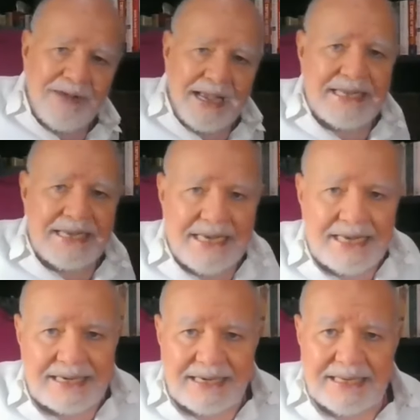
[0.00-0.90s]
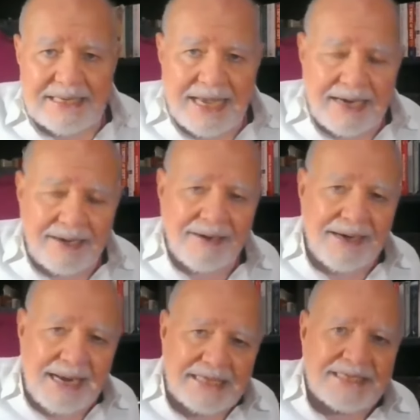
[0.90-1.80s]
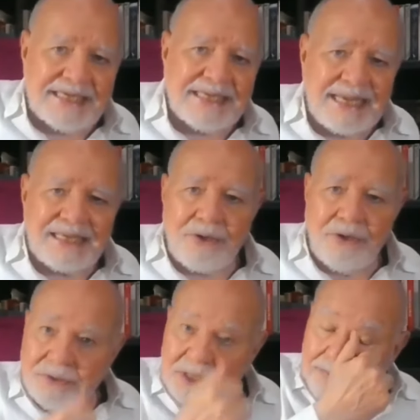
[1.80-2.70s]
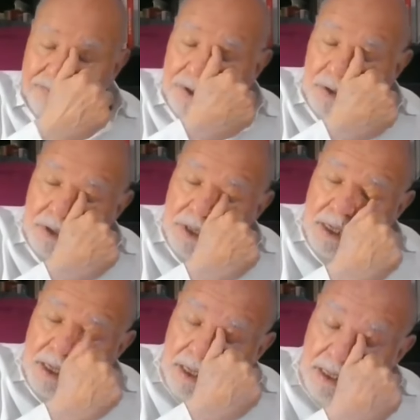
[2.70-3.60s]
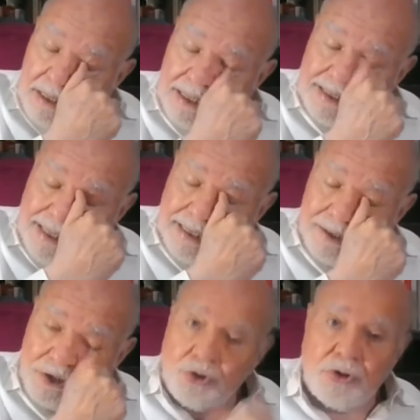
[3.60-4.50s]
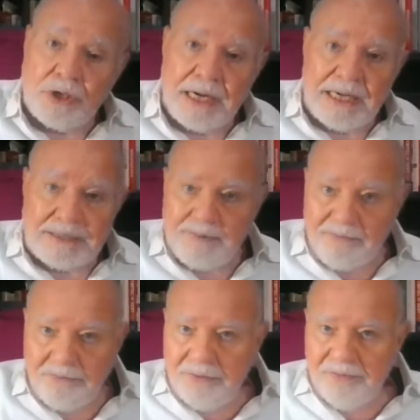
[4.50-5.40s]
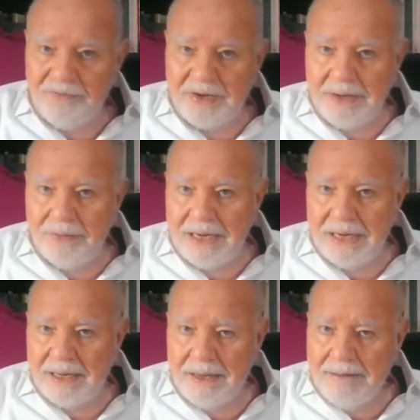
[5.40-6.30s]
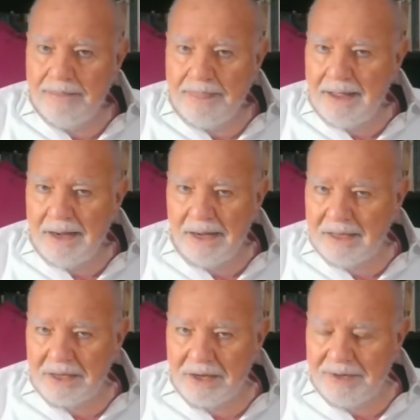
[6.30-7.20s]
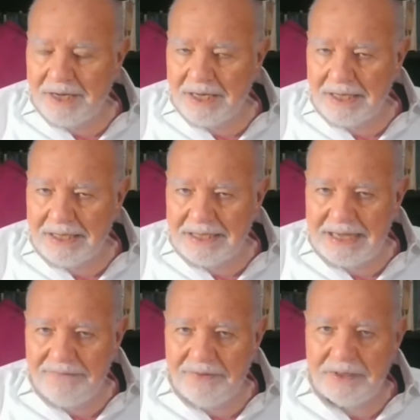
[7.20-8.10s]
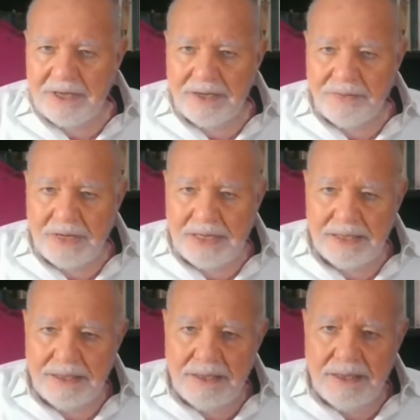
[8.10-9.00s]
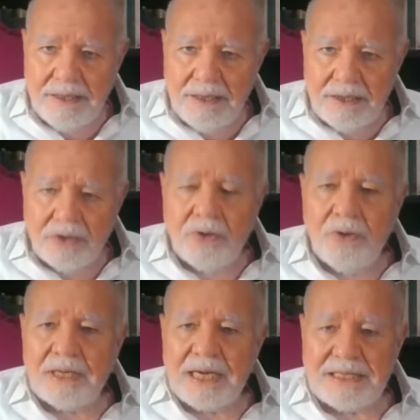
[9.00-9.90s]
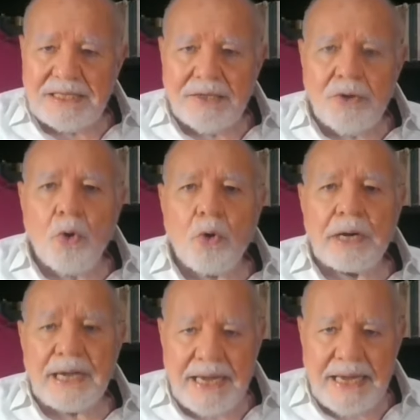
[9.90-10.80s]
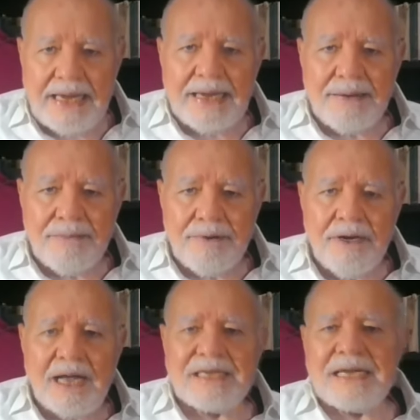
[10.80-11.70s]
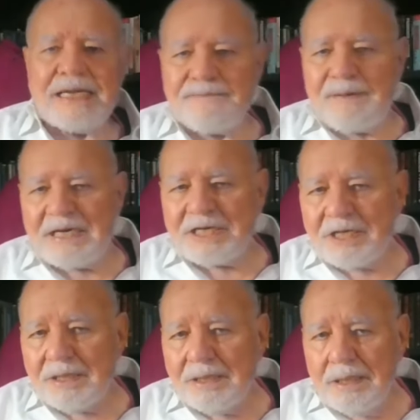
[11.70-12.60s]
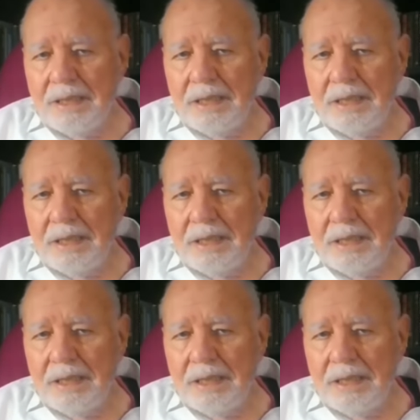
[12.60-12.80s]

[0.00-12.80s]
find here and there an asset that goes up a lot. This year, sugar has performed very well. Other commodities haven't done well. Gold has done okay, nothing special.